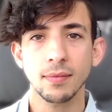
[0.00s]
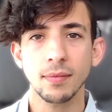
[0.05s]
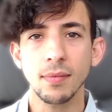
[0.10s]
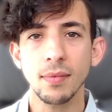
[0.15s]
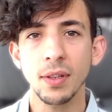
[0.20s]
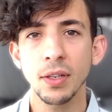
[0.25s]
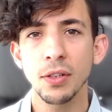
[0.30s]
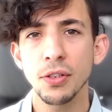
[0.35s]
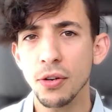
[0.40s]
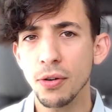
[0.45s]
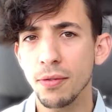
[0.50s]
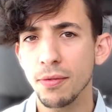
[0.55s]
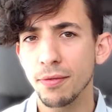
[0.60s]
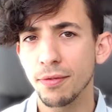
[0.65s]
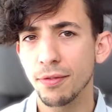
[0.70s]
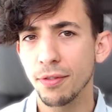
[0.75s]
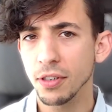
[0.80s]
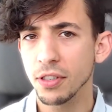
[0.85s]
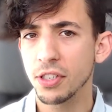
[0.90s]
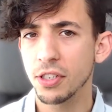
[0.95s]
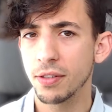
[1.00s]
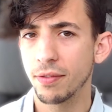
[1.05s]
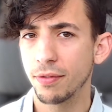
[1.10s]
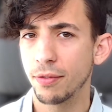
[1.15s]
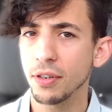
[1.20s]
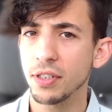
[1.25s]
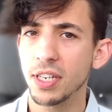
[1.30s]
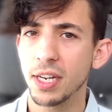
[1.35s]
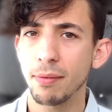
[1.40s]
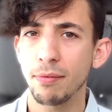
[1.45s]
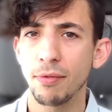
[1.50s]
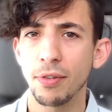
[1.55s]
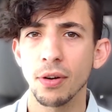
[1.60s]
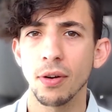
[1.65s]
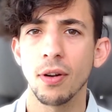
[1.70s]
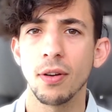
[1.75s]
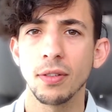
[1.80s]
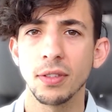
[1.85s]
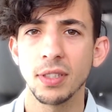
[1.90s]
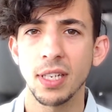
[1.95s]
So first tip for
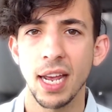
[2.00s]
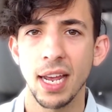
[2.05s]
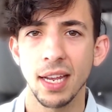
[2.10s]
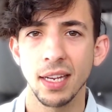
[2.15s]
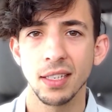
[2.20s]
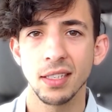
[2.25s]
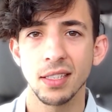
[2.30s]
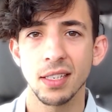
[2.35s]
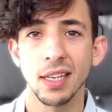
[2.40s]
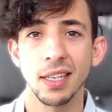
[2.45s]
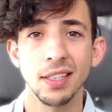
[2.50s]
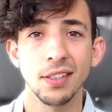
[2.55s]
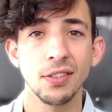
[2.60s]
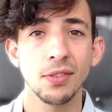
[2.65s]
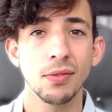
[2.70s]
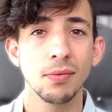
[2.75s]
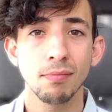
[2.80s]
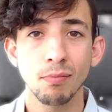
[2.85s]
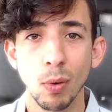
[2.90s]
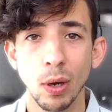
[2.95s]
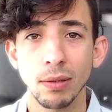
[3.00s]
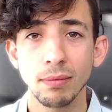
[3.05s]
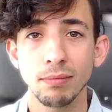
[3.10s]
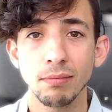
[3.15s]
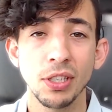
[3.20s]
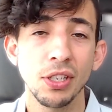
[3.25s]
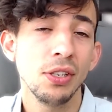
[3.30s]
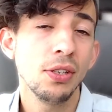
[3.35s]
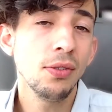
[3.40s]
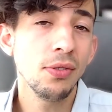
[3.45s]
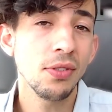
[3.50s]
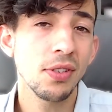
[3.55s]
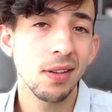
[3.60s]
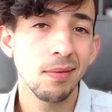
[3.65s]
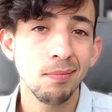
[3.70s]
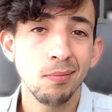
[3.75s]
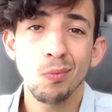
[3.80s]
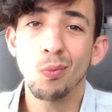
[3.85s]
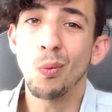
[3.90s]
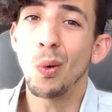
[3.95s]
your alt tags is, well, to use
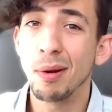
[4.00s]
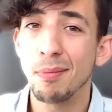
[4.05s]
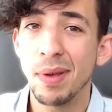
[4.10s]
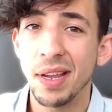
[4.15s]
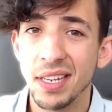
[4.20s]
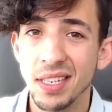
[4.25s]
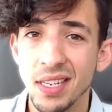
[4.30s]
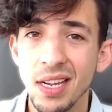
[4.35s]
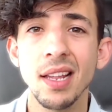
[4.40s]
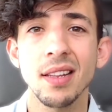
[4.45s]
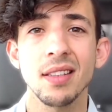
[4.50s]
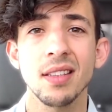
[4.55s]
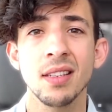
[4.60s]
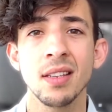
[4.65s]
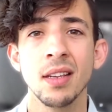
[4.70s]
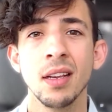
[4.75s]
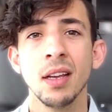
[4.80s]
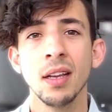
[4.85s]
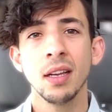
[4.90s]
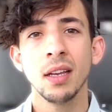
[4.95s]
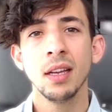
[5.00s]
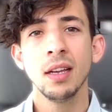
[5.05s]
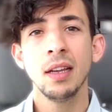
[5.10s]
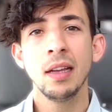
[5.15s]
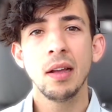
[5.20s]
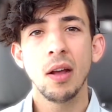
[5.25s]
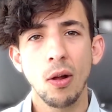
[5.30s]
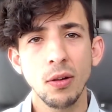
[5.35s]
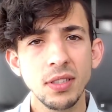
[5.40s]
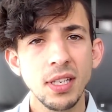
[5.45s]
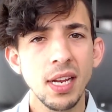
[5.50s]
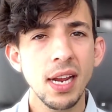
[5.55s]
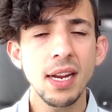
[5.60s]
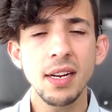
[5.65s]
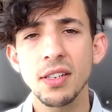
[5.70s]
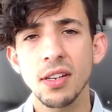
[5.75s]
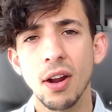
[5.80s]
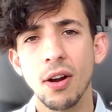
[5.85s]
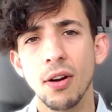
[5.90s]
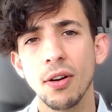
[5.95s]
them where it makes sense. Alt
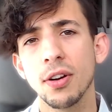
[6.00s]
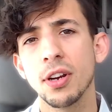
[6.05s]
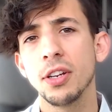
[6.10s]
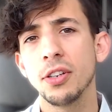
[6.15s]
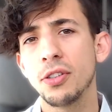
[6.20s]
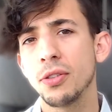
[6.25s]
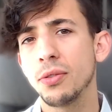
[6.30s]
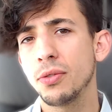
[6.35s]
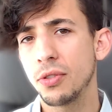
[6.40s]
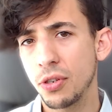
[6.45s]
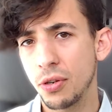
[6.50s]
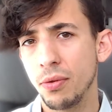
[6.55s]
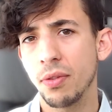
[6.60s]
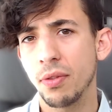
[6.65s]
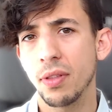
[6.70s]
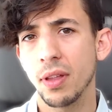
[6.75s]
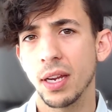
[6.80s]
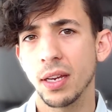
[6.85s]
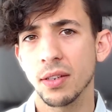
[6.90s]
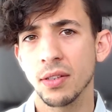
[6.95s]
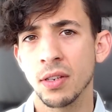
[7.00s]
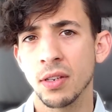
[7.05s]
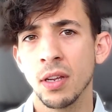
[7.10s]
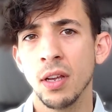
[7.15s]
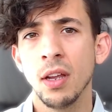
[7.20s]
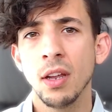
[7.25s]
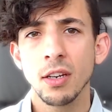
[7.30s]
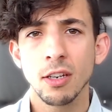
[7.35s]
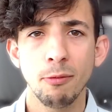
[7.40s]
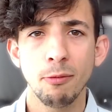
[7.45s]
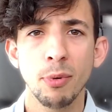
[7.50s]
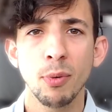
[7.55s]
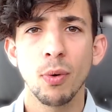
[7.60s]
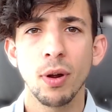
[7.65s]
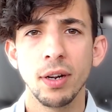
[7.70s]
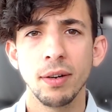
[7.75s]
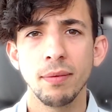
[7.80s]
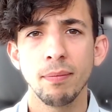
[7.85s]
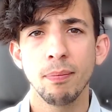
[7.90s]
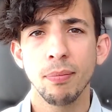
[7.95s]
tags are going to do two things. Number
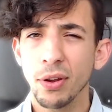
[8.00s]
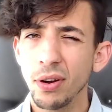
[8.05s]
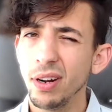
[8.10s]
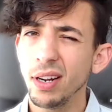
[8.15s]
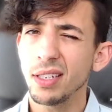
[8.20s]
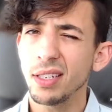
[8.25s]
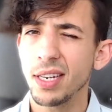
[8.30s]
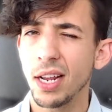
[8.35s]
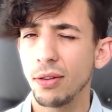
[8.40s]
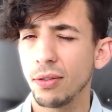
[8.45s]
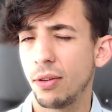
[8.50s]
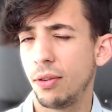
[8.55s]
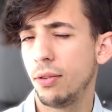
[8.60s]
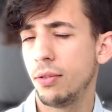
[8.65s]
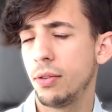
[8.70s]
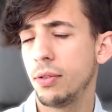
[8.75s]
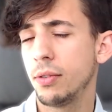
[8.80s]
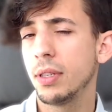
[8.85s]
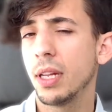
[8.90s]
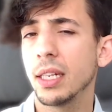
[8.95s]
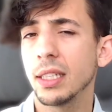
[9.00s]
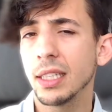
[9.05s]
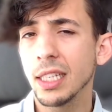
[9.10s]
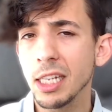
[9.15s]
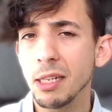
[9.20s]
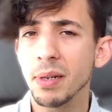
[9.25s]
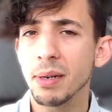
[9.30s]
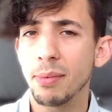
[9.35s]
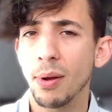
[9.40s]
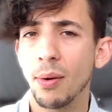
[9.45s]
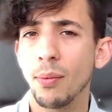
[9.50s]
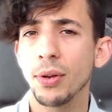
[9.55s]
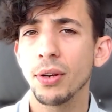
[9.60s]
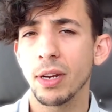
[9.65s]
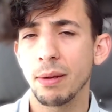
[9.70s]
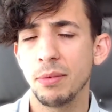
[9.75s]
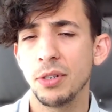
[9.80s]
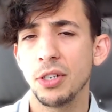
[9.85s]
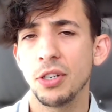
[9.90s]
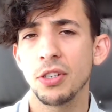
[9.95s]
one, they're going to tell Google a little bit about what your
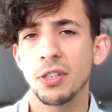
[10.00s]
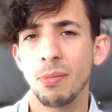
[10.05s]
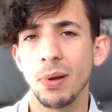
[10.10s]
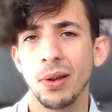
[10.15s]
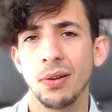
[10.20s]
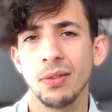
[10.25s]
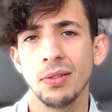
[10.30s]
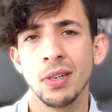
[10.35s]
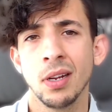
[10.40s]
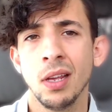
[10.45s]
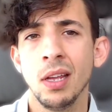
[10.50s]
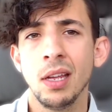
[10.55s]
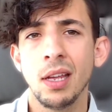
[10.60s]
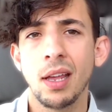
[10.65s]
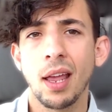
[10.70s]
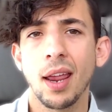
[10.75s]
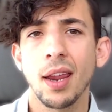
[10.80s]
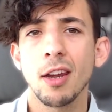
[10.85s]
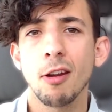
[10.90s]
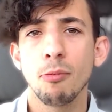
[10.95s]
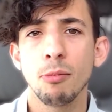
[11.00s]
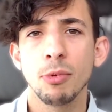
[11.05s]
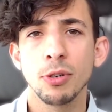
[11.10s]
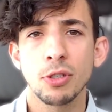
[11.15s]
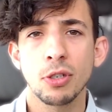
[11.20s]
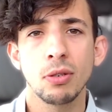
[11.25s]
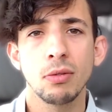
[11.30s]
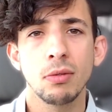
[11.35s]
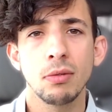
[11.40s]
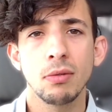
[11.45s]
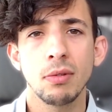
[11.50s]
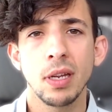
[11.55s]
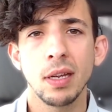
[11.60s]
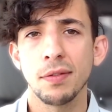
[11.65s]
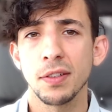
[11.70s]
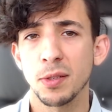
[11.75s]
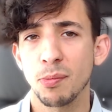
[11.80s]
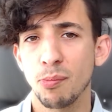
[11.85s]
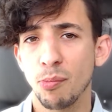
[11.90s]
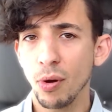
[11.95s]
image is about. And number two, if
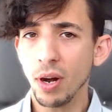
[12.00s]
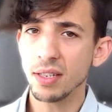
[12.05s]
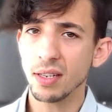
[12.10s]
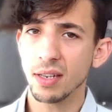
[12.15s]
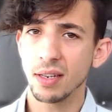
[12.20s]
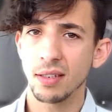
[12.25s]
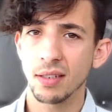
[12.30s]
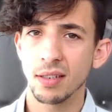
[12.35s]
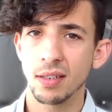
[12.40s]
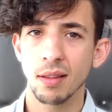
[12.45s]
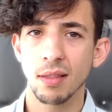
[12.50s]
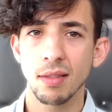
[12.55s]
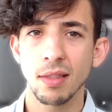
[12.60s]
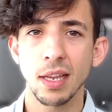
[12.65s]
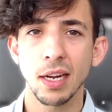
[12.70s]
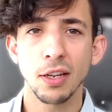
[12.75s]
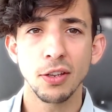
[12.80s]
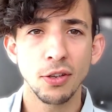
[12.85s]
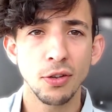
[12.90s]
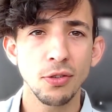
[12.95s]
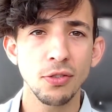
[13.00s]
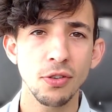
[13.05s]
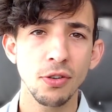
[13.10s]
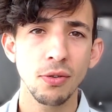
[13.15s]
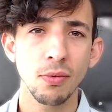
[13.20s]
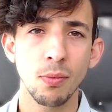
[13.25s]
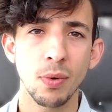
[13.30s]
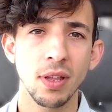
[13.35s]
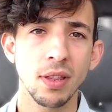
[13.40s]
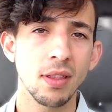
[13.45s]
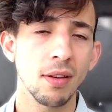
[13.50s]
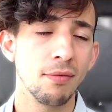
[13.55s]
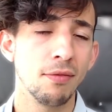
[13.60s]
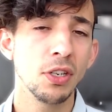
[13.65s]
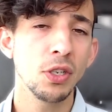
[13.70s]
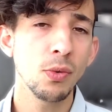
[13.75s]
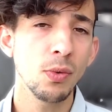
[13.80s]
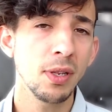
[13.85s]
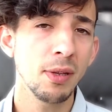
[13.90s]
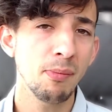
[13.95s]
it's present, then a user with a
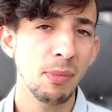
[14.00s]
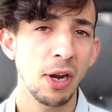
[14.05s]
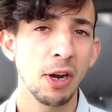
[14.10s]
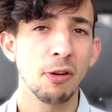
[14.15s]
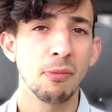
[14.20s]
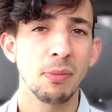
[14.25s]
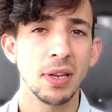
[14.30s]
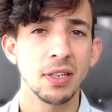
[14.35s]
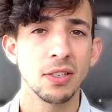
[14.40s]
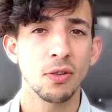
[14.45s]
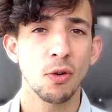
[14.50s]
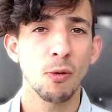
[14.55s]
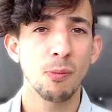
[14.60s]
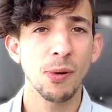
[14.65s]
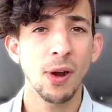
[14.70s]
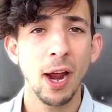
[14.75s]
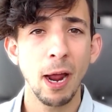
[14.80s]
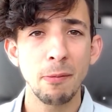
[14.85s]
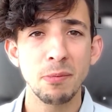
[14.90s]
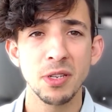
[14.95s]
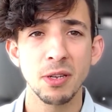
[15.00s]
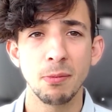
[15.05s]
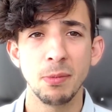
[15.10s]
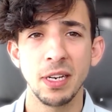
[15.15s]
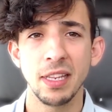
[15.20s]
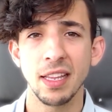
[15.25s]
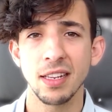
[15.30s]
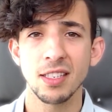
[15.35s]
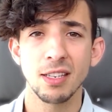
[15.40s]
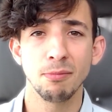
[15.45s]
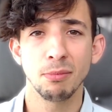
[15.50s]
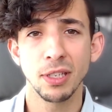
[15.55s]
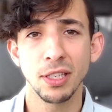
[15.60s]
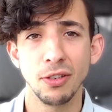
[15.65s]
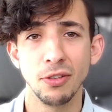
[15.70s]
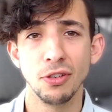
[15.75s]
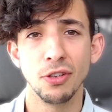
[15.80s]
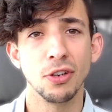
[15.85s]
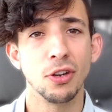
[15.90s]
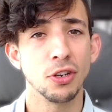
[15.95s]
visual impairment or perhaps somebody that's simply
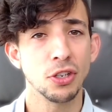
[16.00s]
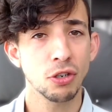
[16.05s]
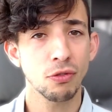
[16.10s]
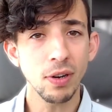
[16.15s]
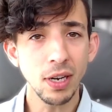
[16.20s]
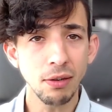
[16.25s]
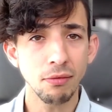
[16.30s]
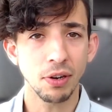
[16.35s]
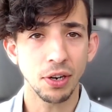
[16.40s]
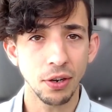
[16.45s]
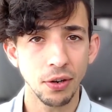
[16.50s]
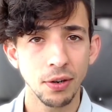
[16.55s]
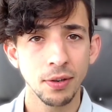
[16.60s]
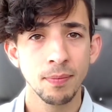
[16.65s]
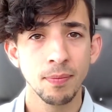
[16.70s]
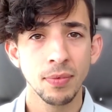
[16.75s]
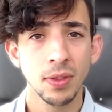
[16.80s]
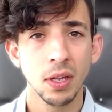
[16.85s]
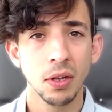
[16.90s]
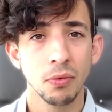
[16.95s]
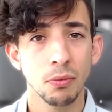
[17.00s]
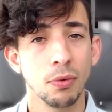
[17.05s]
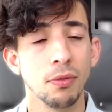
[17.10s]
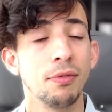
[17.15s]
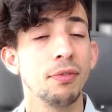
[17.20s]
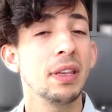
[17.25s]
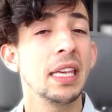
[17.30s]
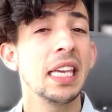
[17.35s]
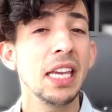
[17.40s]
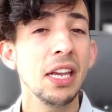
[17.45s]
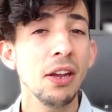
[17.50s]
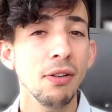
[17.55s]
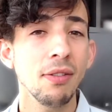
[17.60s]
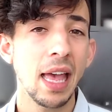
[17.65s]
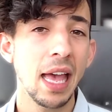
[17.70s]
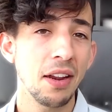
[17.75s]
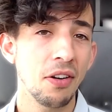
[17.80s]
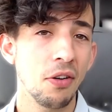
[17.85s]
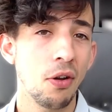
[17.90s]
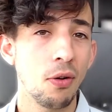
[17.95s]
using a screen reader will hear
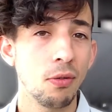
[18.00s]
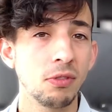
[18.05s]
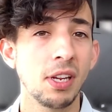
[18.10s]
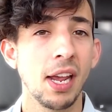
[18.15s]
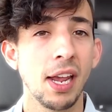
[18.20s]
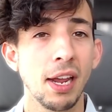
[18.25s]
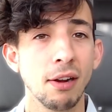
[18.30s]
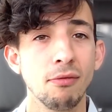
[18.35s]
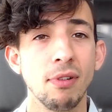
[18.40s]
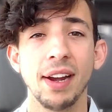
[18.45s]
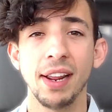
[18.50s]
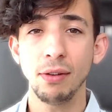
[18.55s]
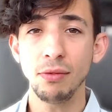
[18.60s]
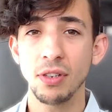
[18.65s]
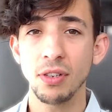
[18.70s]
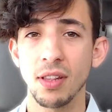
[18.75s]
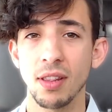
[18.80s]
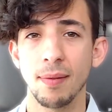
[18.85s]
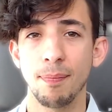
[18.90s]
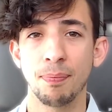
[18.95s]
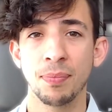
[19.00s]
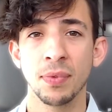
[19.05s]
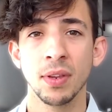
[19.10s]
that alt tag read out to them.